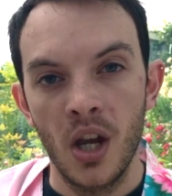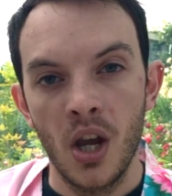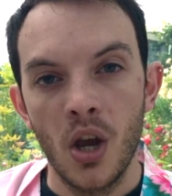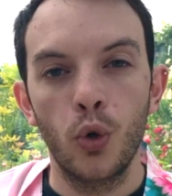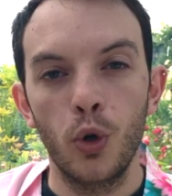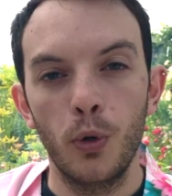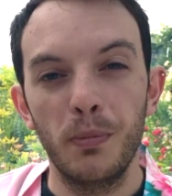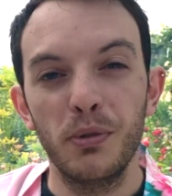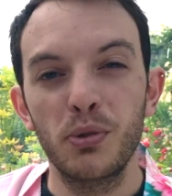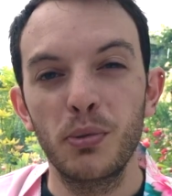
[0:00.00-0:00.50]

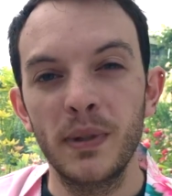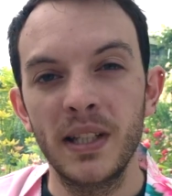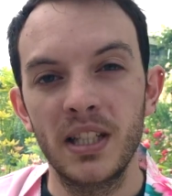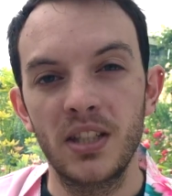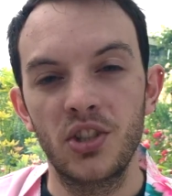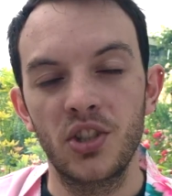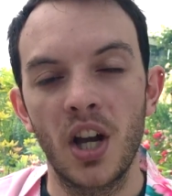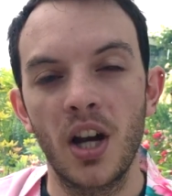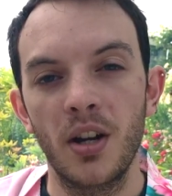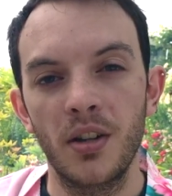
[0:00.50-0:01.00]
caught
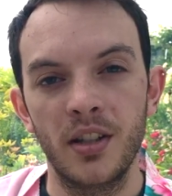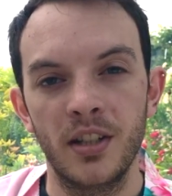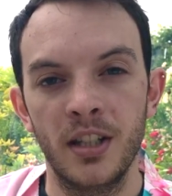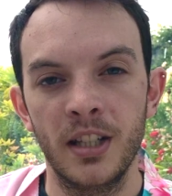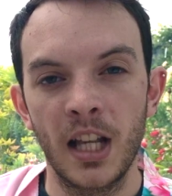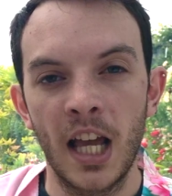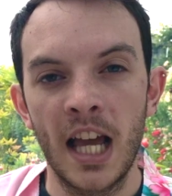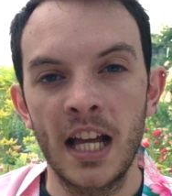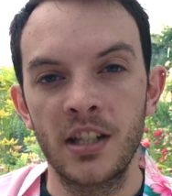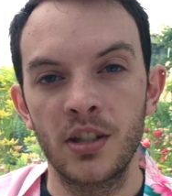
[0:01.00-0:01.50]
between childhood
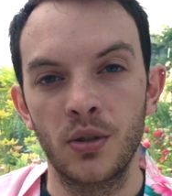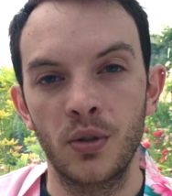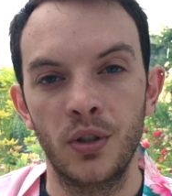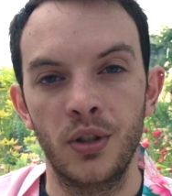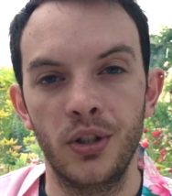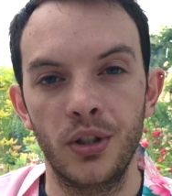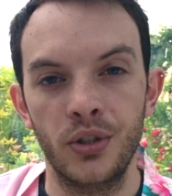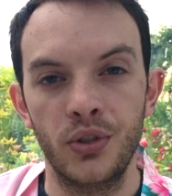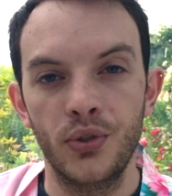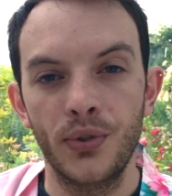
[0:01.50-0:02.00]
and
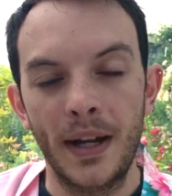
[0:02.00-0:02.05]
adulthood,